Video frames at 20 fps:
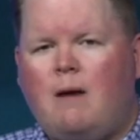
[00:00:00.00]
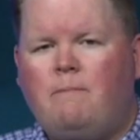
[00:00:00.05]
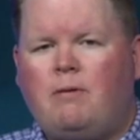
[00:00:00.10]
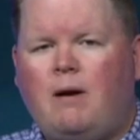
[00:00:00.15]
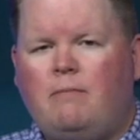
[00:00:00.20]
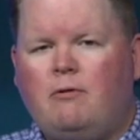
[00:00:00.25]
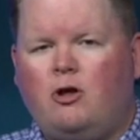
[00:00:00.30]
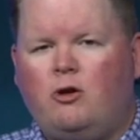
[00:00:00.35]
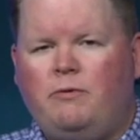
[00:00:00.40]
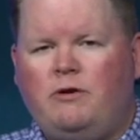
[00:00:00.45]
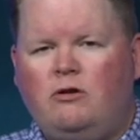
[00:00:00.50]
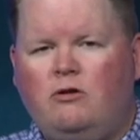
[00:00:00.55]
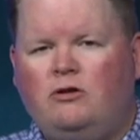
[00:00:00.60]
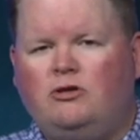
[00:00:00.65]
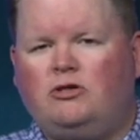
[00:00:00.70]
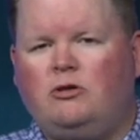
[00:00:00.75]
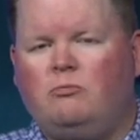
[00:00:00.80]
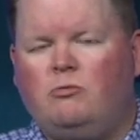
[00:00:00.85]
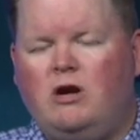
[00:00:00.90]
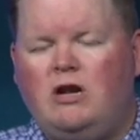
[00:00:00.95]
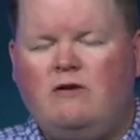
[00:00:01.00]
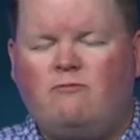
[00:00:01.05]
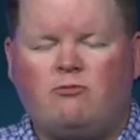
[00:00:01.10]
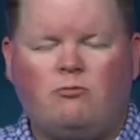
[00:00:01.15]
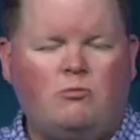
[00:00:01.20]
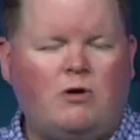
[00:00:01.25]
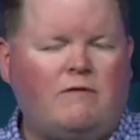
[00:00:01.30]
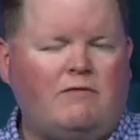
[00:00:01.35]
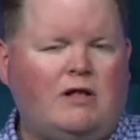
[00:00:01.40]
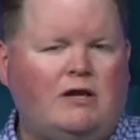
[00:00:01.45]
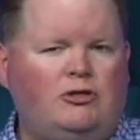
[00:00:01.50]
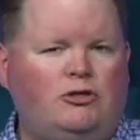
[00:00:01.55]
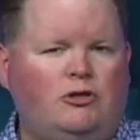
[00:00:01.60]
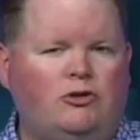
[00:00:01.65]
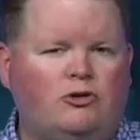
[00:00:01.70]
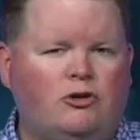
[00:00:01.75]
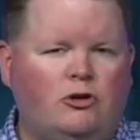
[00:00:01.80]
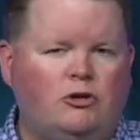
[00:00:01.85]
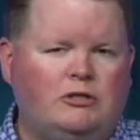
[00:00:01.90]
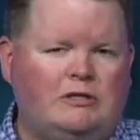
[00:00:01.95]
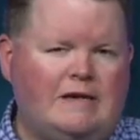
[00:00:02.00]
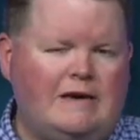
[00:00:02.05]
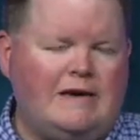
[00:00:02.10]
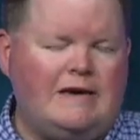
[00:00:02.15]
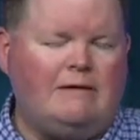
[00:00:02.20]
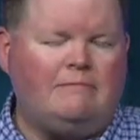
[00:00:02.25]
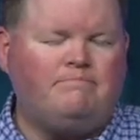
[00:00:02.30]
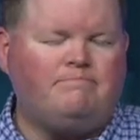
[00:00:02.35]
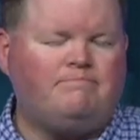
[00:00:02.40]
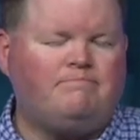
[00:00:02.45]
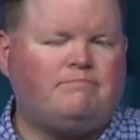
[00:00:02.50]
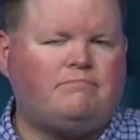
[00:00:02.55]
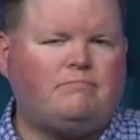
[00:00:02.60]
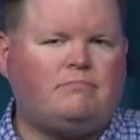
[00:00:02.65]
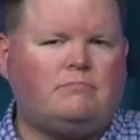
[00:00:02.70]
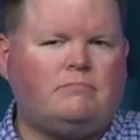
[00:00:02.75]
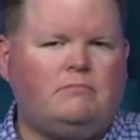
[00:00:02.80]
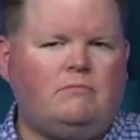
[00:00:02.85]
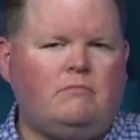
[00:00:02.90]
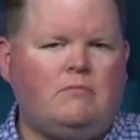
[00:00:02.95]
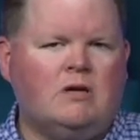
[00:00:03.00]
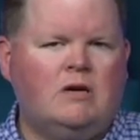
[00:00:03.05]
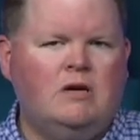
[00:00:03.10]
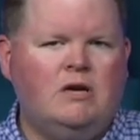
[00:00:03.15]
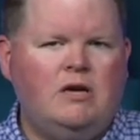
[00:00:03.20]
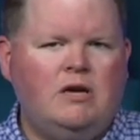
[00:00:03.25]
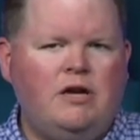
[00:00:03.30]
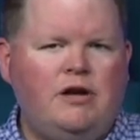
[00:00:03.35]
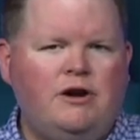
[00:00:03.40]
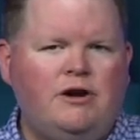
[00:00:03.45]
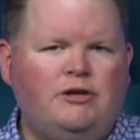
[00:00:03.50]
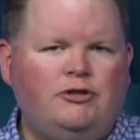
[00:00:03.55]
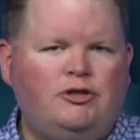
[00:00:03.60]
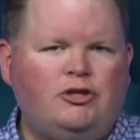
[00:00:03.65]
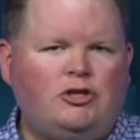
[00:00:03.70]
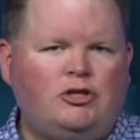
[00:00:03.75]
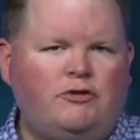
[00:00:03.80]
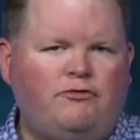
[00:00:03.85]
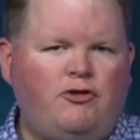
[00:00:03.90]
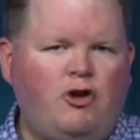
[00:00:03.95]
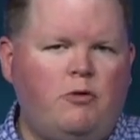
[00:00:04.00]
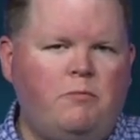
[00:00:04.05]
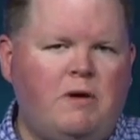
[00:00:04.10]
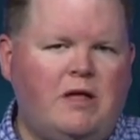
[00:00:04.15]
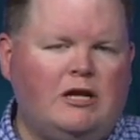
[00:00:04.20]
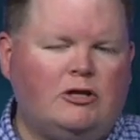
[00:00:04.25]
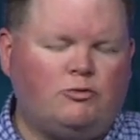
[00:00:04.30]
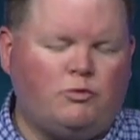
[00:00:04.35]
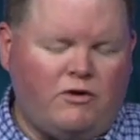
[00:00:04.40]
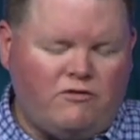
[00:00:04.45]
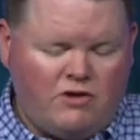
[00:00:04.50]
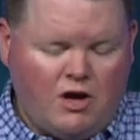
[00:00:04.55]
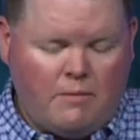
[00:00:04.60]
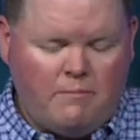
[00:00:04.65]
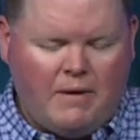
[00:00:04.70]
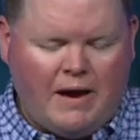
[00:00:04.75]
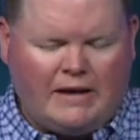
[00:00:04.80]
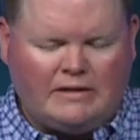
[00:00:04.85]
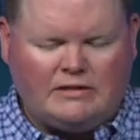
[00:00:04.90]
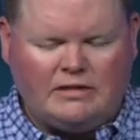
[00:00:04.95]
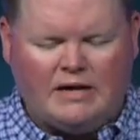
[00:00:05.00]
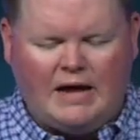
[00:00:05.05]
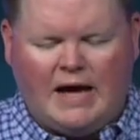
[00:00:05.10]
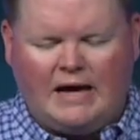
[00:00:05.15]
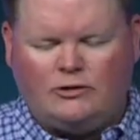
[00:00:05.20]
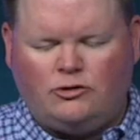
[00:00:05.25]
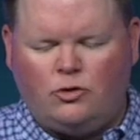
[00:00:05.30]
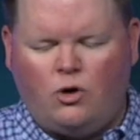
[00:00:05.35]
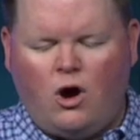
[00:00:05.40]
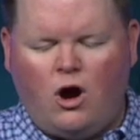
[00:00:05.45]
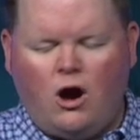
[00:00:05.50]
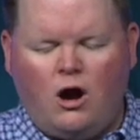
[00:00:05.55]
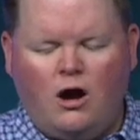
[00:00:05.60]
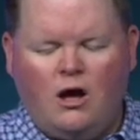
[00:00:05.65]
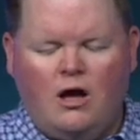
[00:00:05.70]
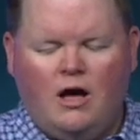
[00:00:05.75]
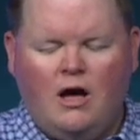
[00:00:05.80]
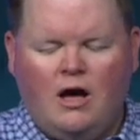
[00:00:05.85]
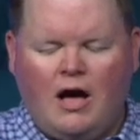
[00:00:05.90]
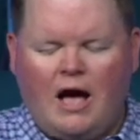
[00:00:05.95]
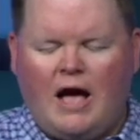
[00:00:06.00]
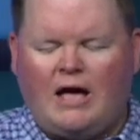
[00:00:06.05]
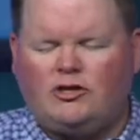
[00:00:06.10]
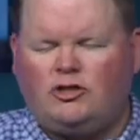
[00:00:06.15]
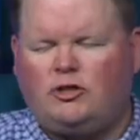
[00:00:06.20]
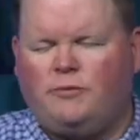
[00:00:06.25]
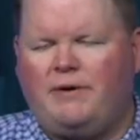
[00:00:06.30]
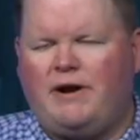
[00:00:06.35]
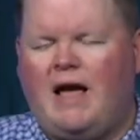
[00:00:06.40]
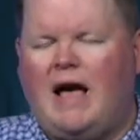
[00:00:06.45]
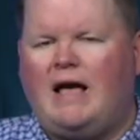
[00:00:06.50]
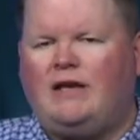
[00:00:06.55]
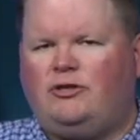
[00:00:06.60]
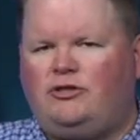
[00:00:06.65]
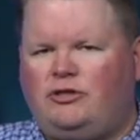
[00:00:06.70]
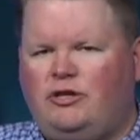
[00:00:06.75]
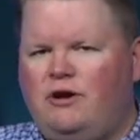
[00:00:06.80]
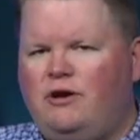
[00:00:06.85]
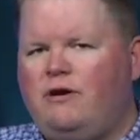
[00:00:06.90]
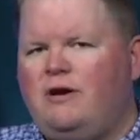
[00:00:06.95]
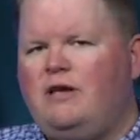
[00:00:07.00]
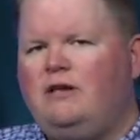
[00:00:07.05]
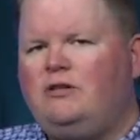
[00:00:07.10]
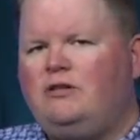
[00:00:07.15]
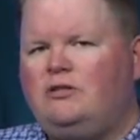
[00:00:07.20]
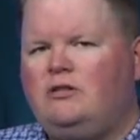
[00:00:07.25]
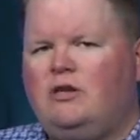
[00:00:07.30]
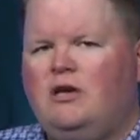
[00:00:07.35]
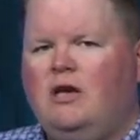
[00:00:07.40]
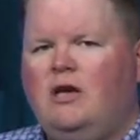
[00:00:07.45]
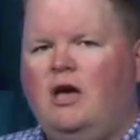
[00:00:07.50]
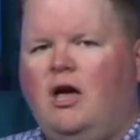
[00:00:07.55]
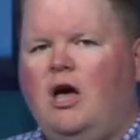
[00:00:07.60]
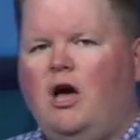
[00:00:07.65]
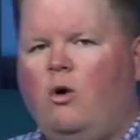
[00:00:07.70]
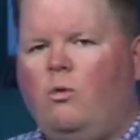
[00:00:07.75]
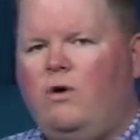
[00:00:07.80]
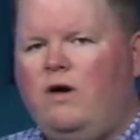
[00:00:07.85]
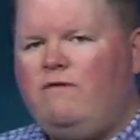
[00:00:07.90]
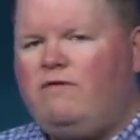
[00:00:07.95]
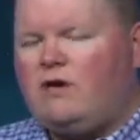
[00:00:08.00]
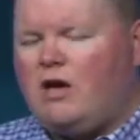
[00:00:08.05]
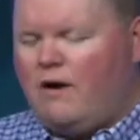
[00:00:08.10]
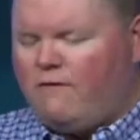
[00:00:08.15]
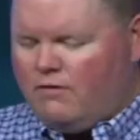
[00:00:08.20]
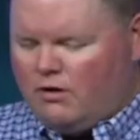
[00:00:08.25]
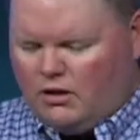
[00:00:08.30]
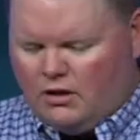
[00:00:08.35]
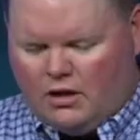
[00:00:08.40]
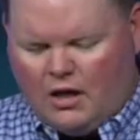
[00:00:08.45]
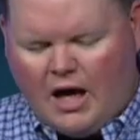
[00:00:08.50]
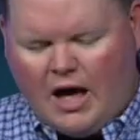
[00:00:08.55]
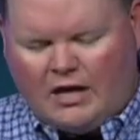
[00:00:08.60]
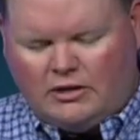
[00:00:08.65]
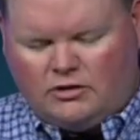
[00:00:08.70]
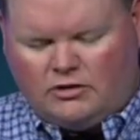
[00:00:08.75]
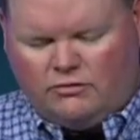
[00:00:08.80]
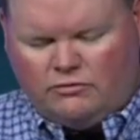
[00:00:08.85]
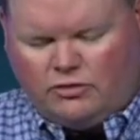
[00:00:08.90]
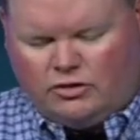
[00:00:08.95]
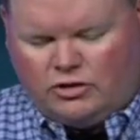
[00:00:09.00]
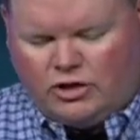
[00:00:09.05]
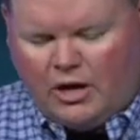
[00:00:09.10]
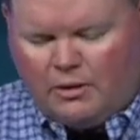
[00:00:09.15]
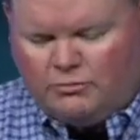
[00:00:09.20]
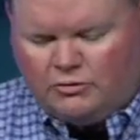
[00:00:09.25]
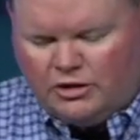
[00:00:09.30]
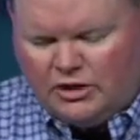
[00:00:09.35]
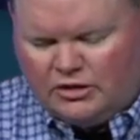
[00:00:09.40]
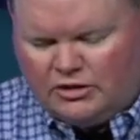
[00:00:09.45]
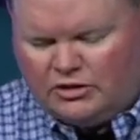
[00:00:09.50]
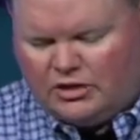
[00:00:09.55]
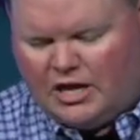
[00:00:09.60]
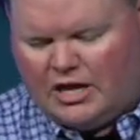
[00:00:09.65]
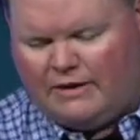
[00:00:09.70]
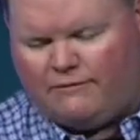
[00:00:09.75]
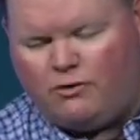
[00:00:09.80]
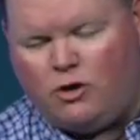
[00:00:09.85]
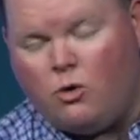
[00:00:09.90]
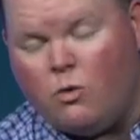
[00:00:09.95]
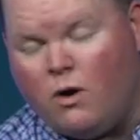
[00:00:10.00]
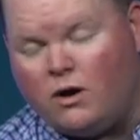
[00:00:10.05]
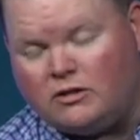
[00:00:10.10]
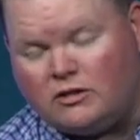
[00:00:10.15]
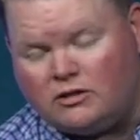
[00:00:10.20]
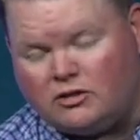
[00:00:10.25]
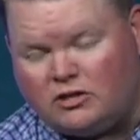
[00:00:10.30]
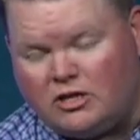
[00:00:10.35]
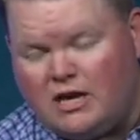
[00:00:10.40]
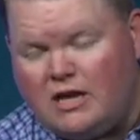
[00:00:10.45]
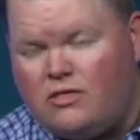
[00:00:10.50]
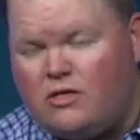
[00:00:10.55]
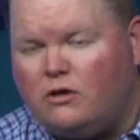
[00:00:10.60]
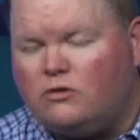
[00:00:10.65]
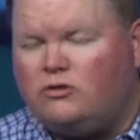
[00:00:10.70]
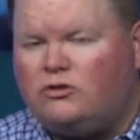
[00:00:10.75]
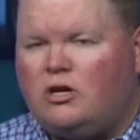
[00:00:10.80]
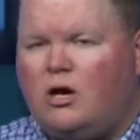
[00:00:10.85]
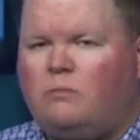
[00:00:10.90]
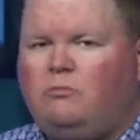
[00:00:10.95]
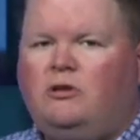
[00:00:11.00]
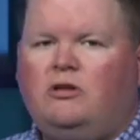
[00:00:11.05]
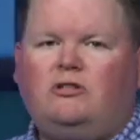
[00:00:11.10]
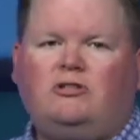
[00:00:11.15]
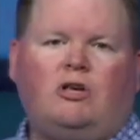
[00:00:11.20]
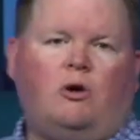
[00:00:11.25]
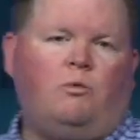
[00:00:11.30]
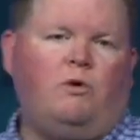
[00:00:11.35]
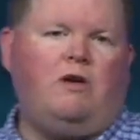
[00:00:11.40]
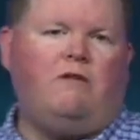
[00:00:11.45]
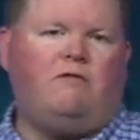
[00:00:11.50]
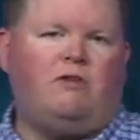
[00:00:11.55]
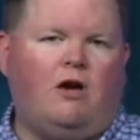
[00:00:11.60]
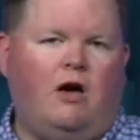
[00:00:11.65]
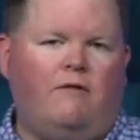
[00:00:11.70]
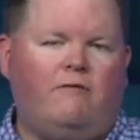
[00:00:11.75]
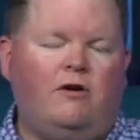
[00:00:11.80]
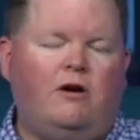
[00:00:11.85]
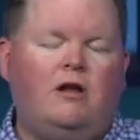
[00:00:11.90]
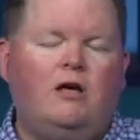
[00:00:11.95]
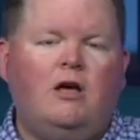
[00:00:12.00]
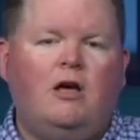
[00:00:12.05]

probably going to be doing some reading from Revelation 13 here in just a few minutes. We've come back tonight to our Hot Summer Night series. Uh, we've covered lots of subjects, and if you want to see those subjects that we have covered